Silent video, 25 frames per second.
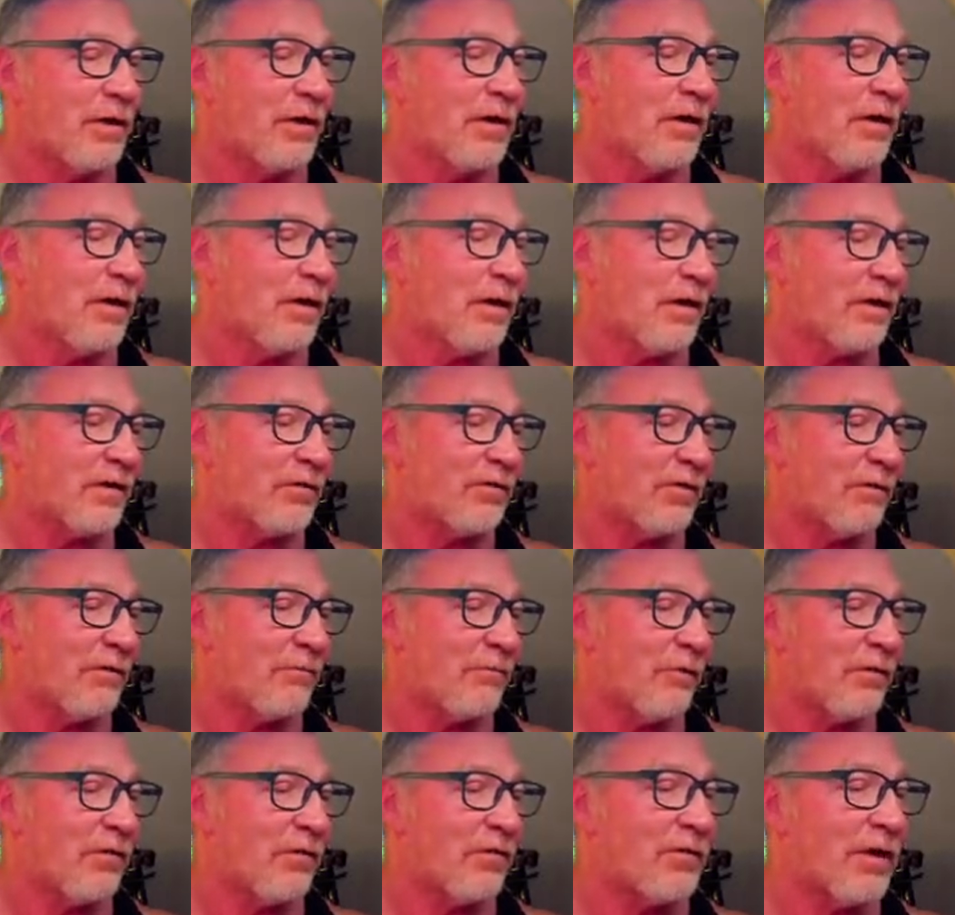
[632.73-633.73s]
except for the
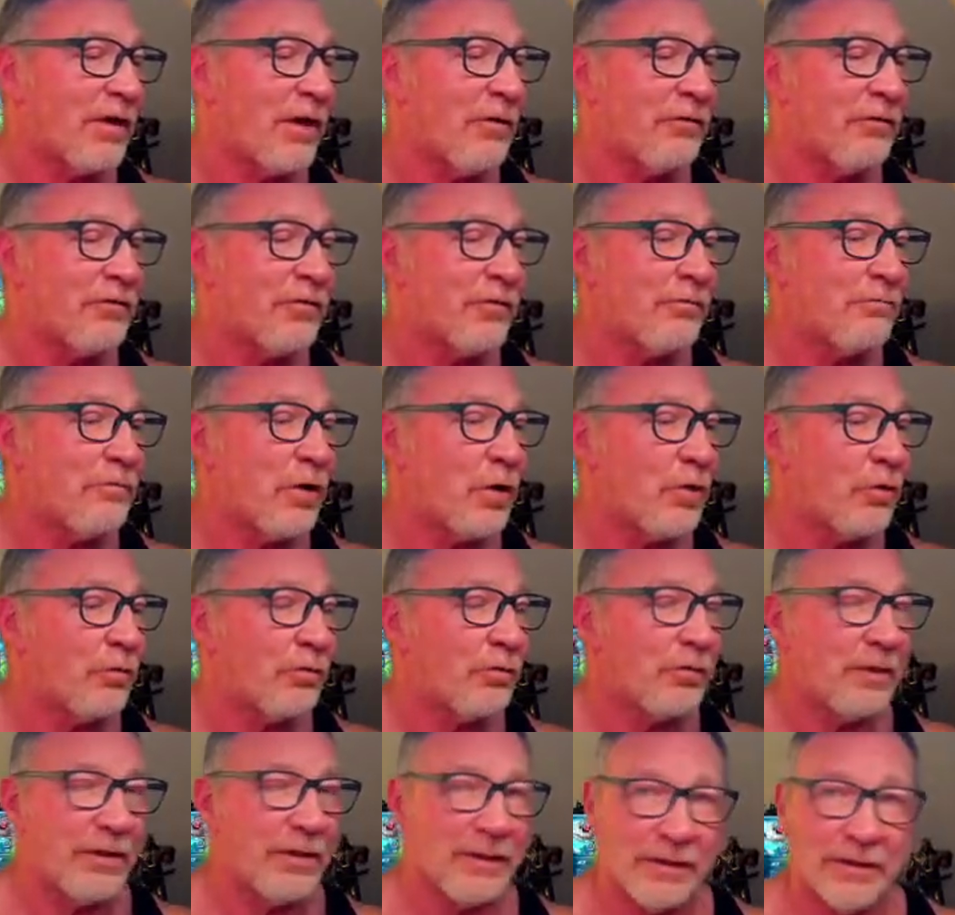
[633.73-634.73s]
skeleton bone,
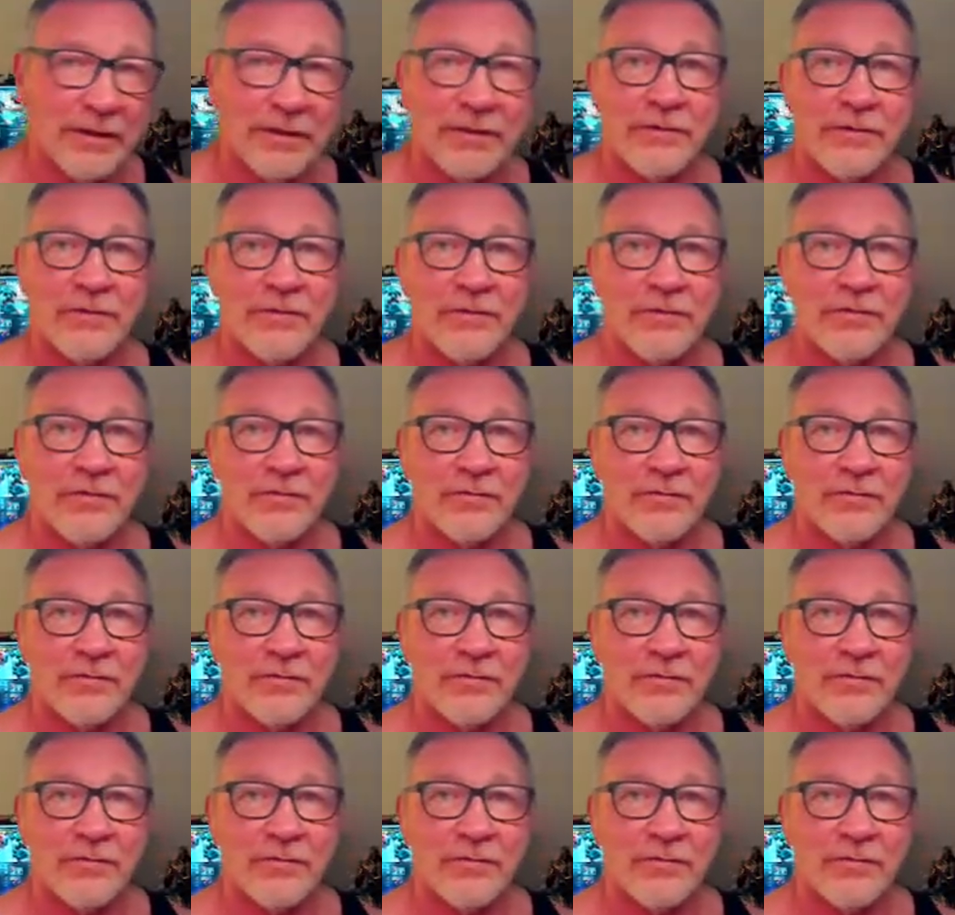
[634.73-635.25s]
is